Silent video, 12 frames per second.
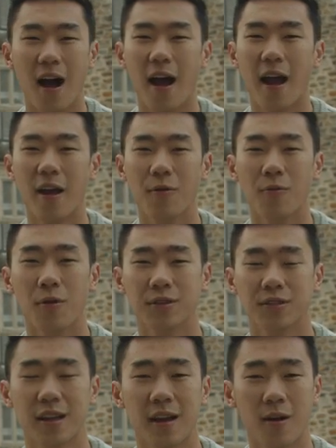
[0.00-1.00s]
I
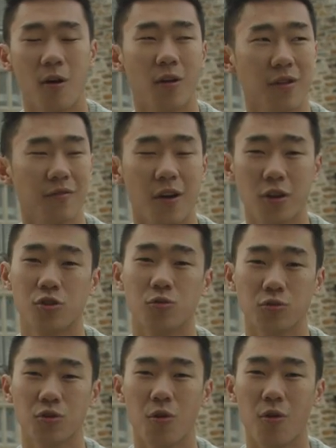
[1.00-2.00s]
was on a
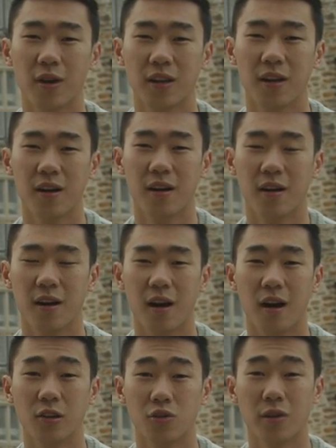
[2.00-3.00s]
virtual tour here
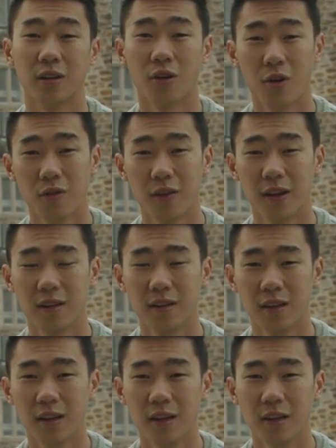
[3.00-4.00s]
uh, during COVID,
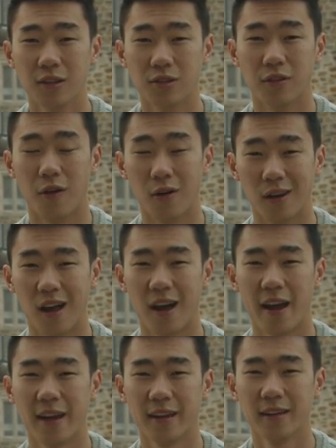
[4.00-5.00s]
sort of
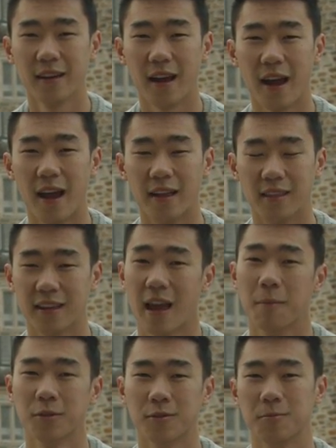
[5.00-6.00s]
online, and the
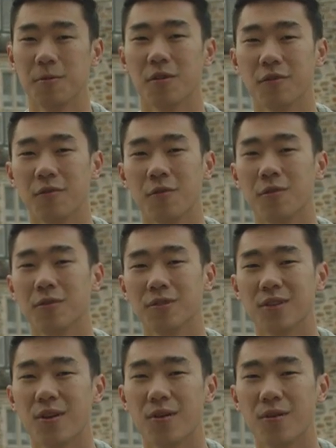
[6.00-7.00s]
campus was beautiful.
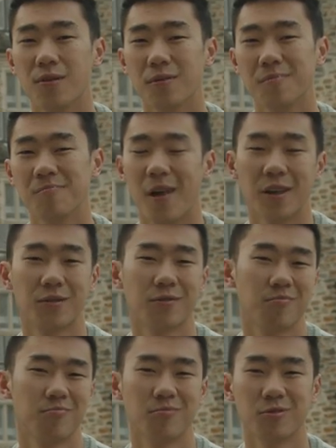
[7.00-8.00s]
So I
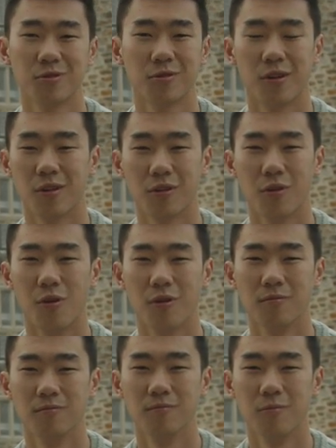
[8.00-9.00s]
sort of
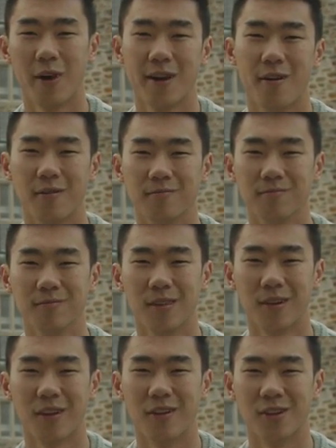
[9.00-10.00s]
thought, why not?
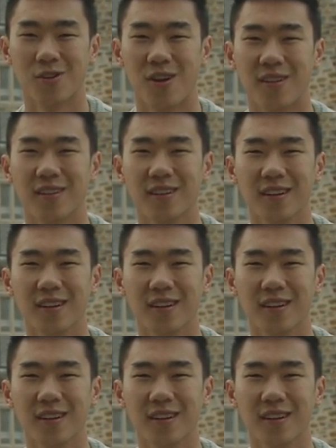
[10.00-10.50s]
I'll give it a shot.